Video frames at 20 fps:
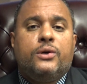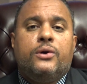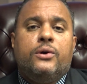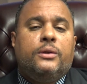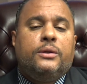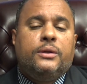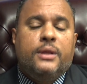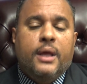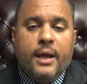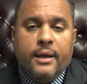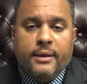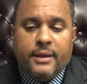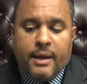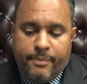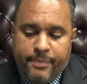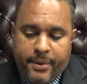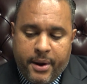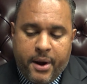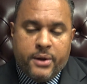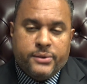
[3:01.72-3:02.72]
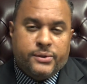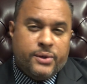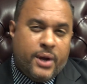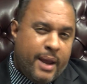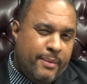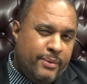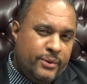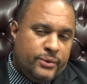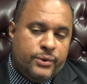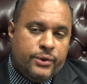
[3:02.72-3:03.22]
a good thing that parents are
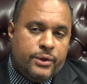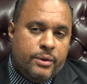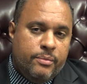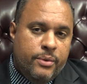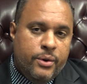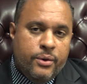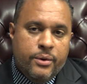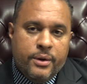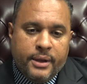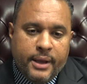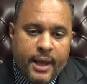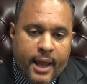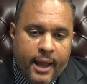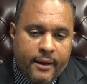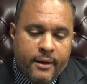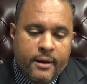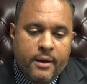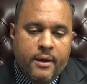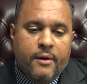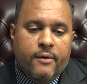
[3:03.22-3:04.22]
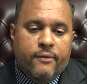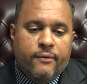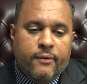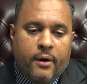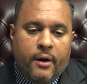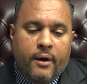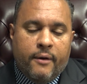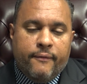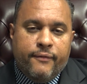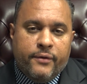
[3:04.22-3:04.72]
able to communicate
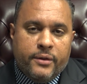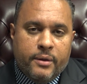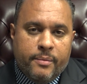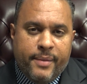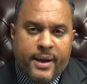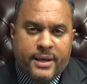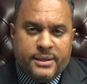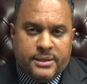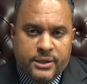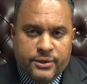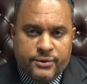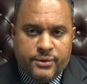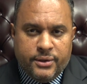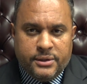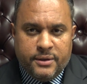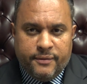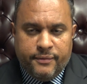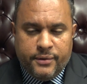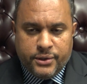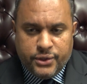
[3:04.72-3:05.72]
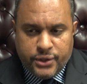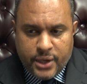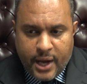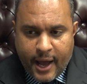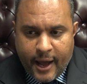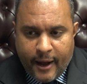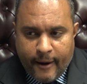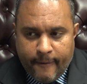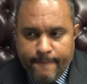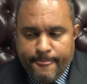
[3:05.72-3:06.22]
for the best interest of the
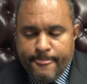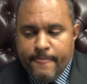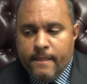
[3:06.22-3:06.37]
child.